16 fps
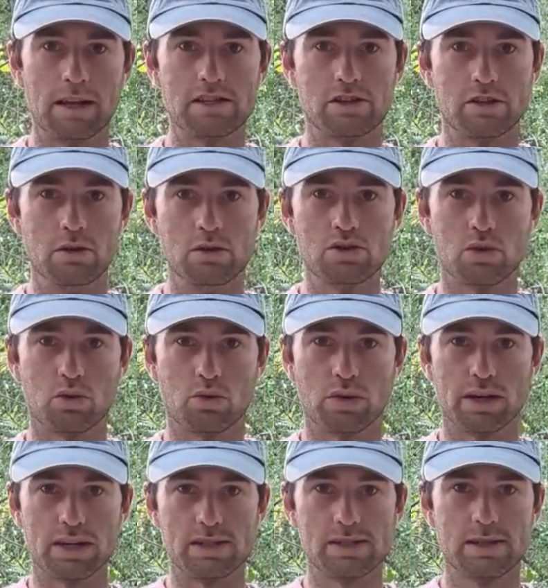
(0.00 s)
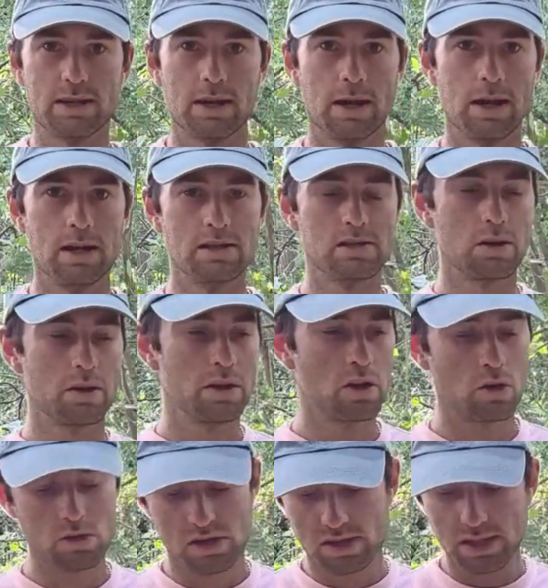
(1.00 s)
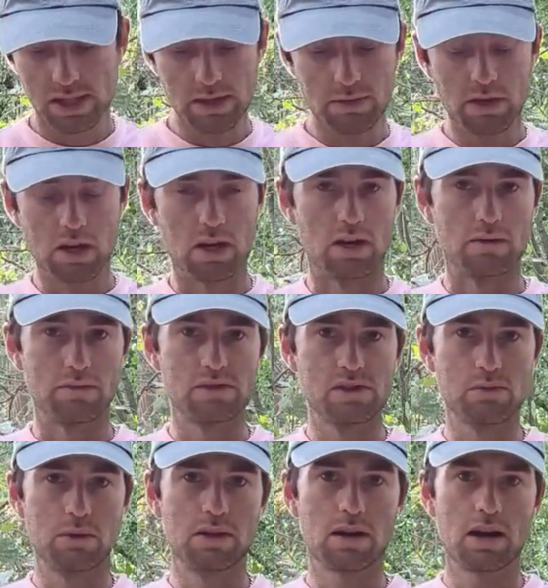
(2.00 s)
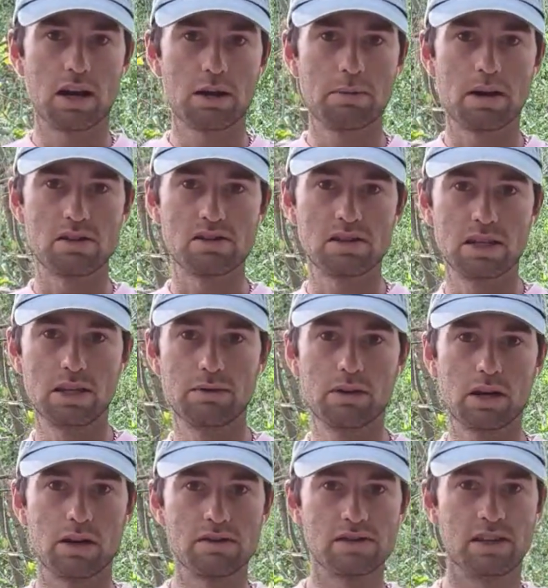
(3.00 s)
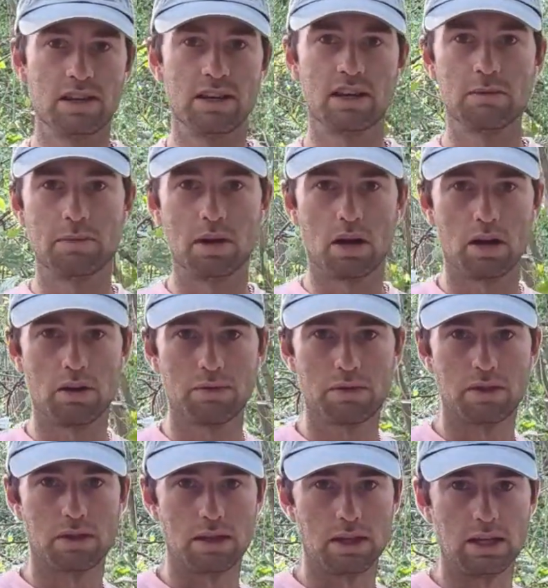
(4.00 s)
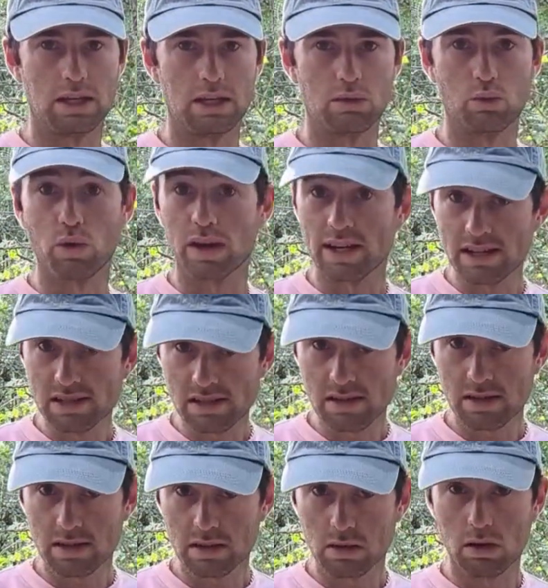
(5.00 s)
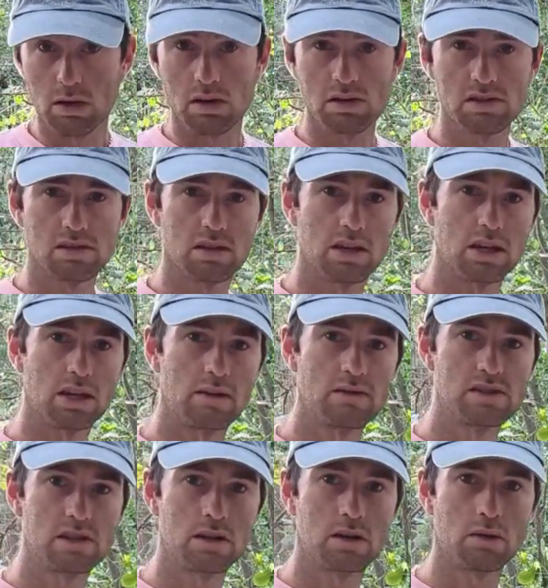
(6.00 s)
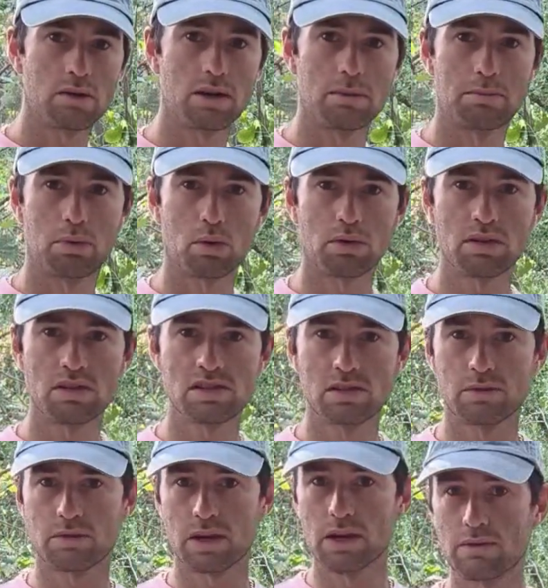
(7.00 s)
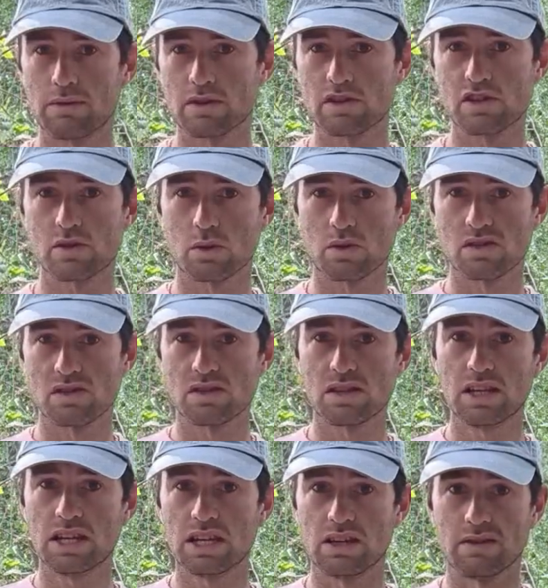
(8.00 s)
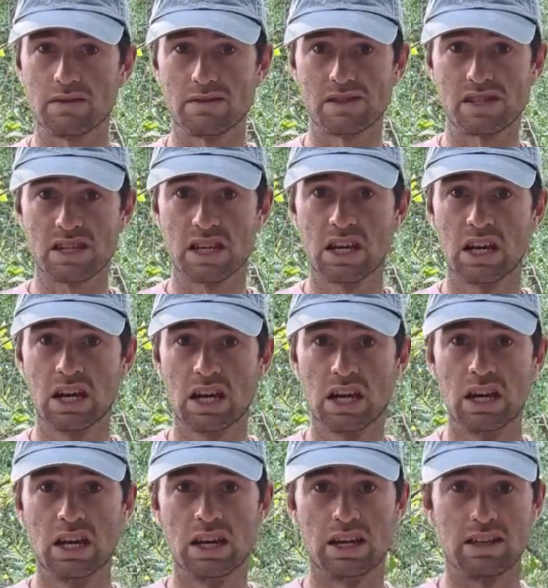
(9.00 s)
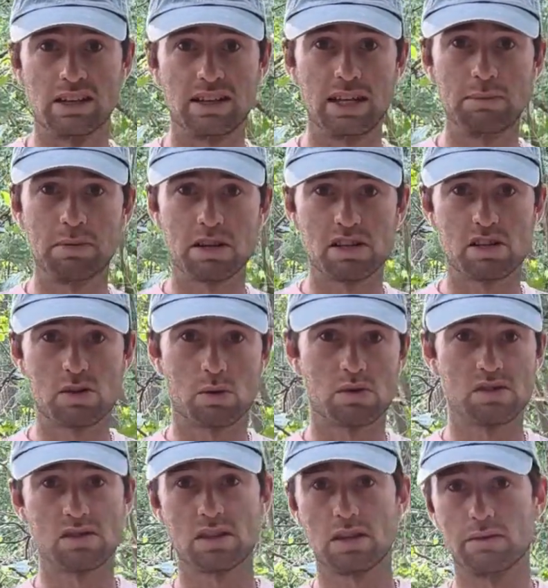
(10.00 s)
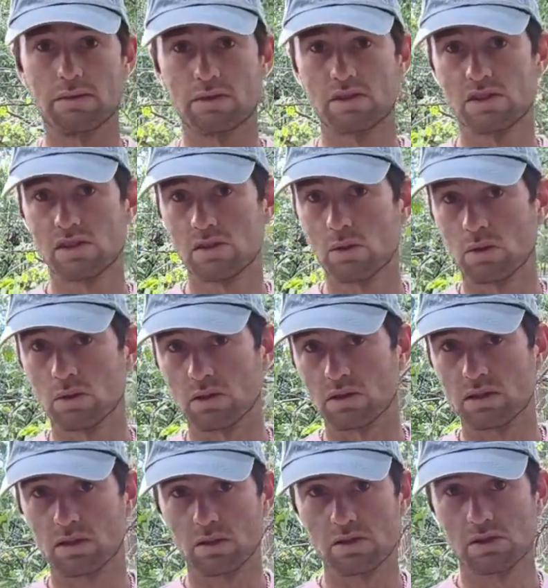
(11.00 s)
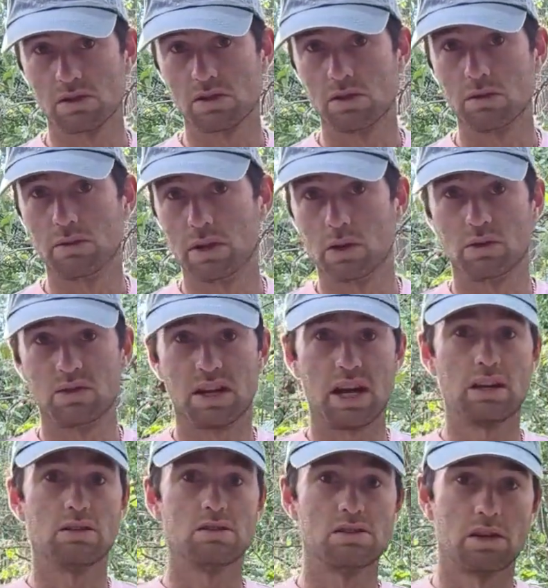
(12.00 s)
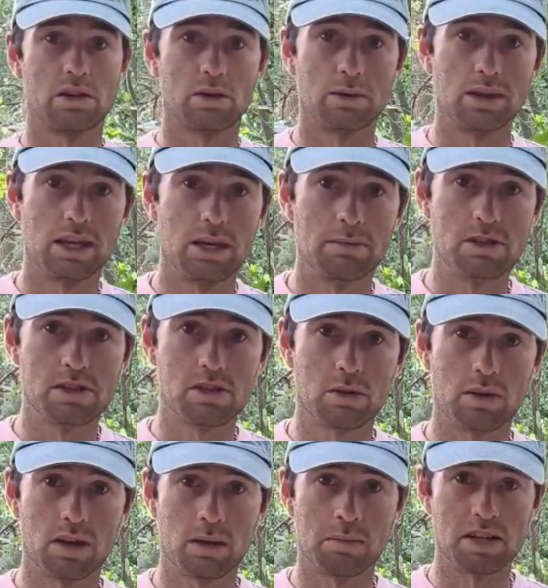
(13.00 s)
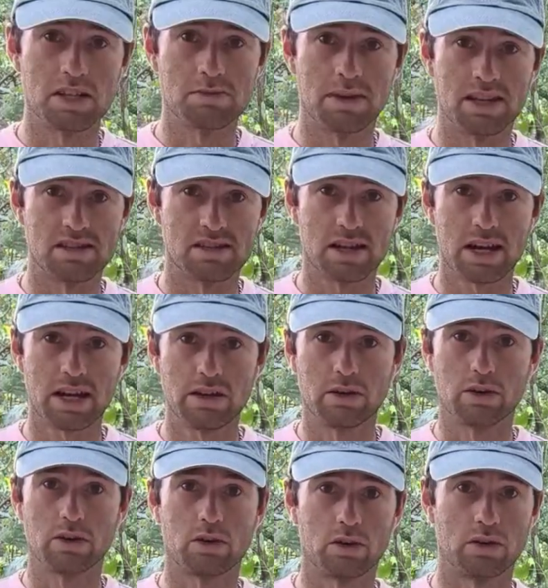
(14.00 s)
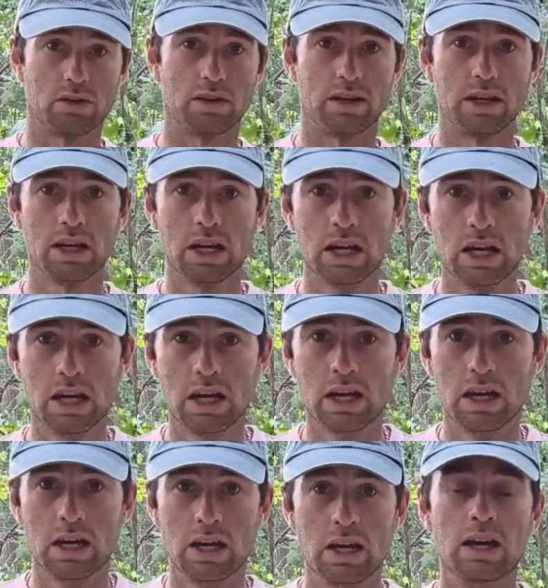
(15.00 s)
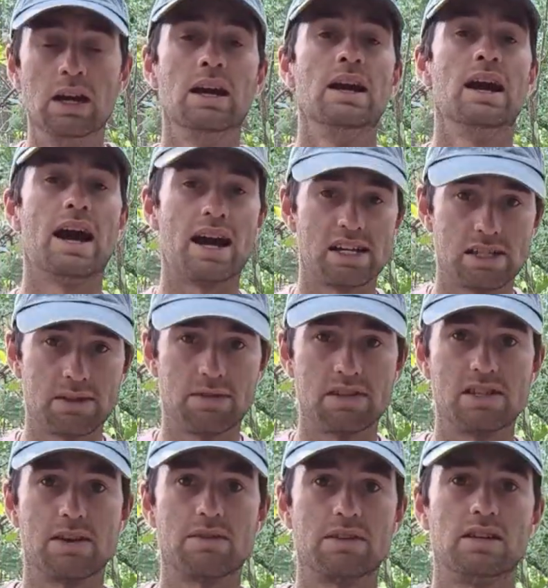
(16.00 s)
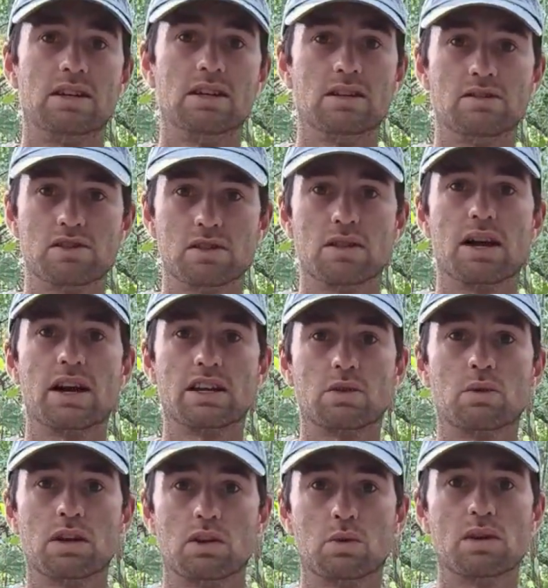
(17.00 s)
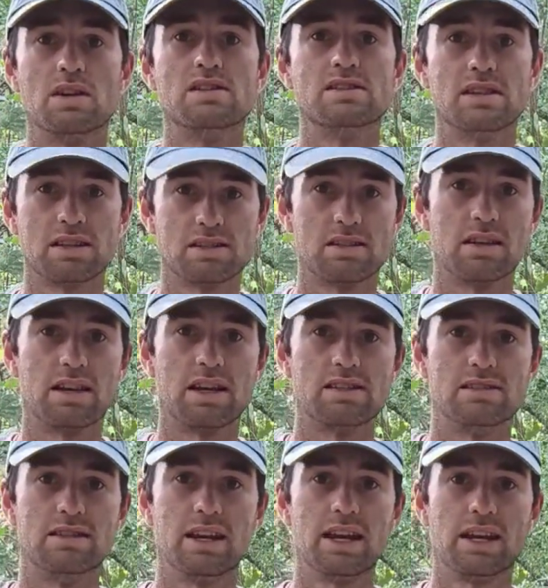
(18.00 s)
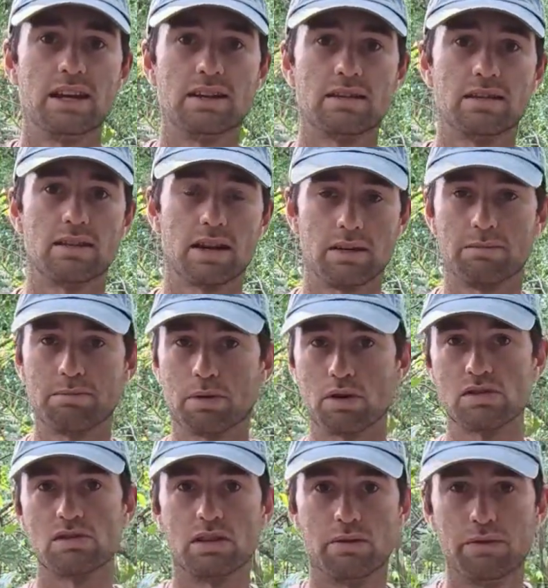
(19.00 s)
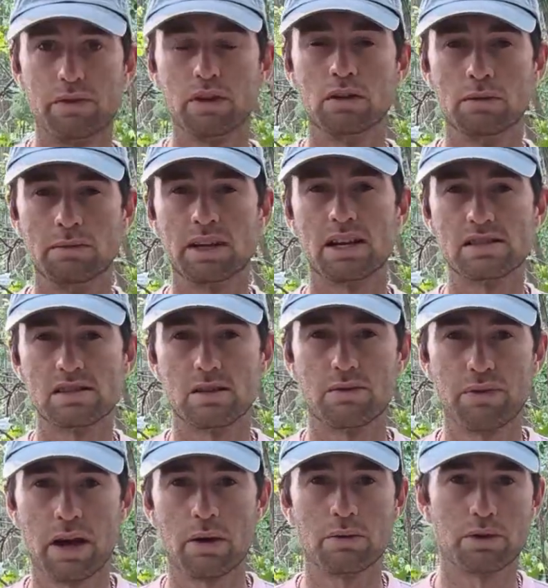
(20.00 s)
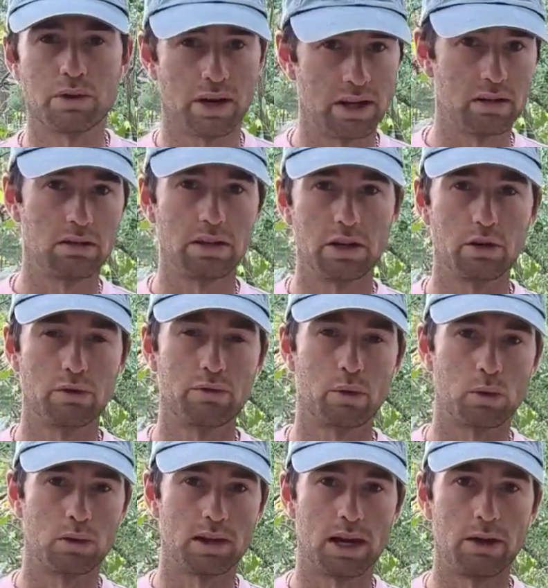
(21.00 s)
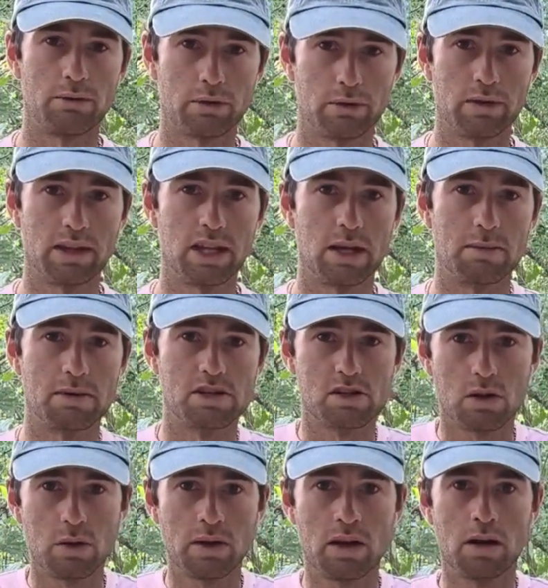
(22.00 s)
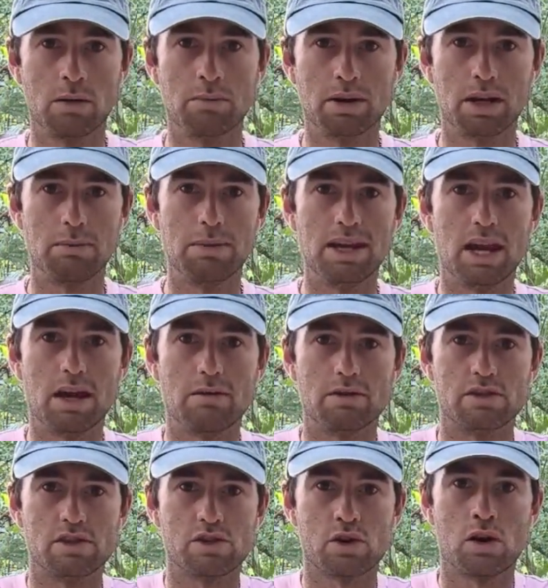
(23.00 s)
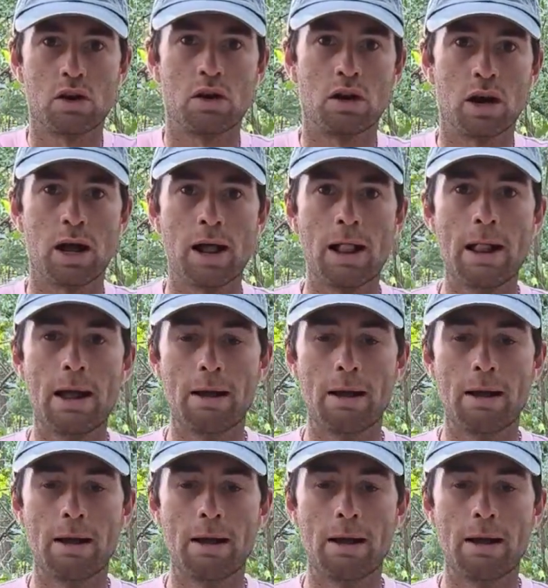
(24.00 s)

That's your neutral wrist. So, you know, sleeve cuffs. We talk about sleeve cuffs needing to be off the wrist, long sleeves, you know, the importance even short sleeves and keeping short sleeves short. Those are 2 video titles under In The Image Clothing Company's main site here currently, as of the 17th of July 2026, today's date, that I personally filmed as the founder and leader for life of In The Image Clothing Company, me, Evan Strong.